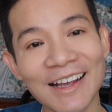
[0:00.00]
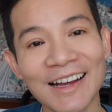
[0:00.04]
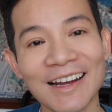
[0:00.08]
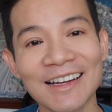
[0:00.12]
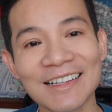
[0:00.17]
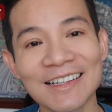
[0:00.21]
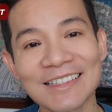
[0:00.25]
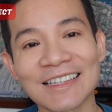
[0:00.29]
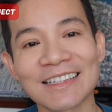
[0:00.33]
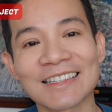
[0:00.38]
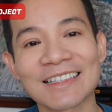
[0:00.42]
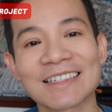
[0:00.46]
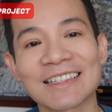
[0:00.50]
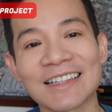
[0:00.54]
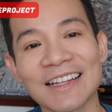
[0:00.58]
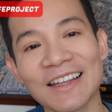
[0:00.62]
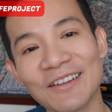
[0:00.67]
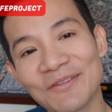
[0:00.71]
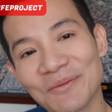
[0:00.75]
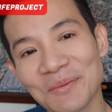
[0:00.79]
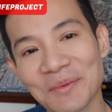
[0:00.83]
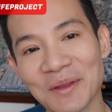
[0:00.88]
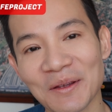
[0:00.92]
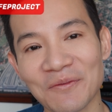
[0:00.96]
guys, it's
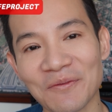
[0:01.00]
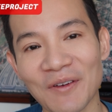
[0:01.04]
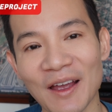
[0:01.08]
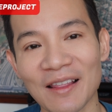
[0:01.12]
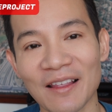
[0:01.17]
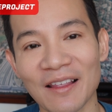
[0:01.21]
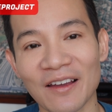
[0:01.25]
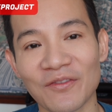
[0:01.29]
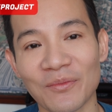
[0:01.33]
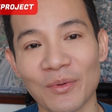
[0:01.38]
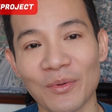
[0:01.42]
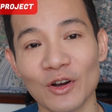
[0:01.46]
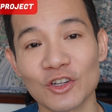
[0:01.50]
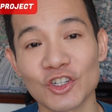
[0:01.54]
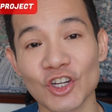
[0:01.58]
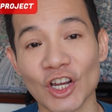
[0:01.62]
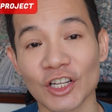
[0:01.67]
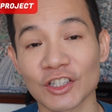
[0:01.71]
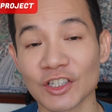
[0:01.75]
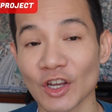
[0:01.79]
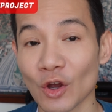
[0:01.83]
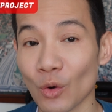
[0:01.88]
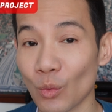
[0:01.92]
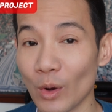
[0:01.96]
Steve from the PhatLife
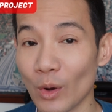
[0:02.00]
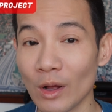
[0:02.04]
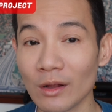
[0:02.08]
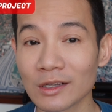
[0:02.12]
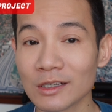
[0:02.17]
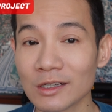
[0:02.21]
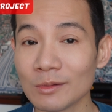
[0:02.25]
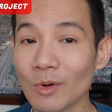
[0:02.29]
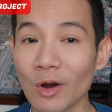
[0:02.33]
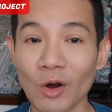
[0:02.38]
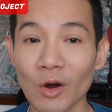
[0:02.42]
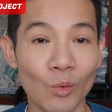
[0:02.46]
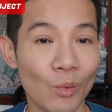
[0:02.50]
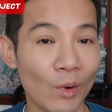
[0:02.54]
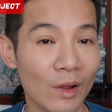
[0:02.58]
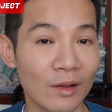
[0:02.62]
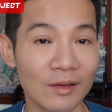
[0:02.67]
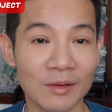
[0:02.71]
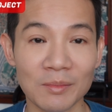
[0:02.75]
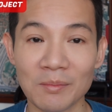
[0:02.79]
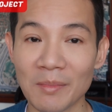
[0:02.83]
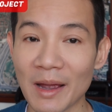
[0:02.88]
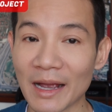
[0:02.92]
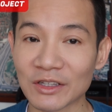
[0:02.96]
Project. Welcome or
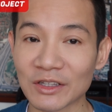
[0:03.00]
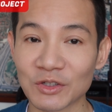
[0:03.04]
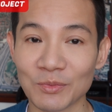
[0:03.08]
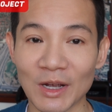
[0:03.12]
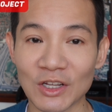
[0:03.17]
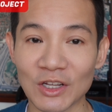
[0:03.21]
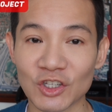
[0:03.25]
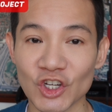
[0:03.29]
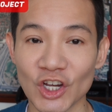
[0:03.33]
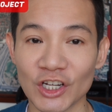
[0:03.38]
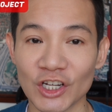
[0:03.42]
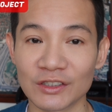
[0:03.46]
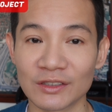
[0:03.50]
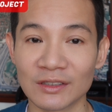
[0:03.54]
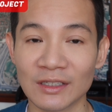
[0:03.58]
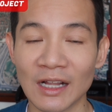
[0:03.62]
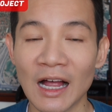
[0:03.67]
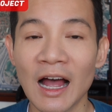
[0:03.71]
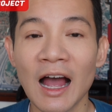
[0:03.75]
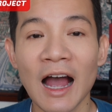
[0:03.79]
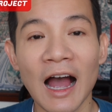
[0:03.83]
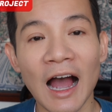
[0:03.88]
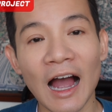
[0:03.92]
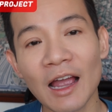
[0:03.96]
welcome back to my channel.
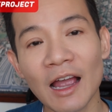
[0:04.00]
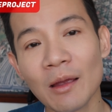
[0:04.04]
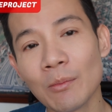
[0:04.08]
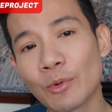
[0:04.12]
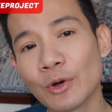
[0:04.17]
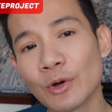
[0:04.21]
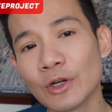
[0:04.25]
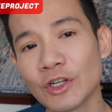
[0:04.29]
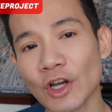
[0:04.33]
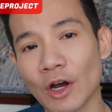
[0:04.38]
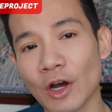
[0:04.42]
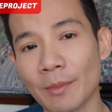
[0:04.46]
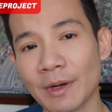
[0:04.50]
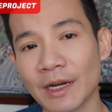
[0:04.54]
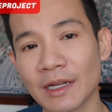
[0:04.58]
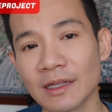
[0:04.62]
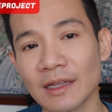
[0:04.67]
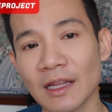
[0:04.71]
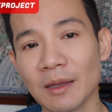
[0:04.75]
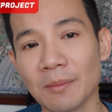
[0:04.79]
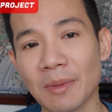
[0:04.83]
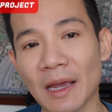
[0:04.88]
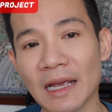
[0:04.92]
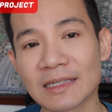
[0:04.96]
I am
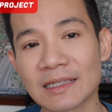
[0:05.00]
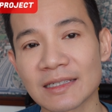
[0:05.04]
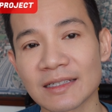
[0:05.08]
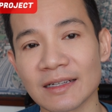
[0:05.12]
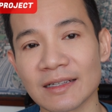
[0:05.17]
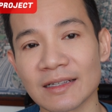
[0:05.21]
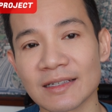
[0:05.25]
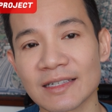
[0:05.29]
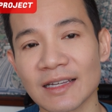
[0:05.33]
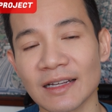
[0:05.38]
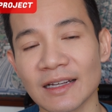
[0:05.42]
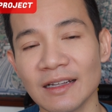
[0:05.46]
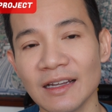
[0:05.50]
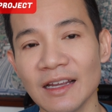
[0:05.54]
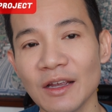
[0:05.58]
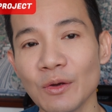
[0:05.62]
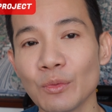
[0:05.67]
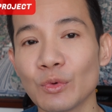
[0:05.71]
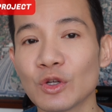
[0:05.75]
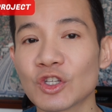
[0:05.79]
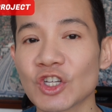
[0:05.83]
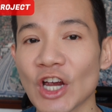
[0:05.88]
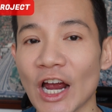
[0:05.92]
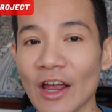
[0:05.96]
predominantly based in Sydney, which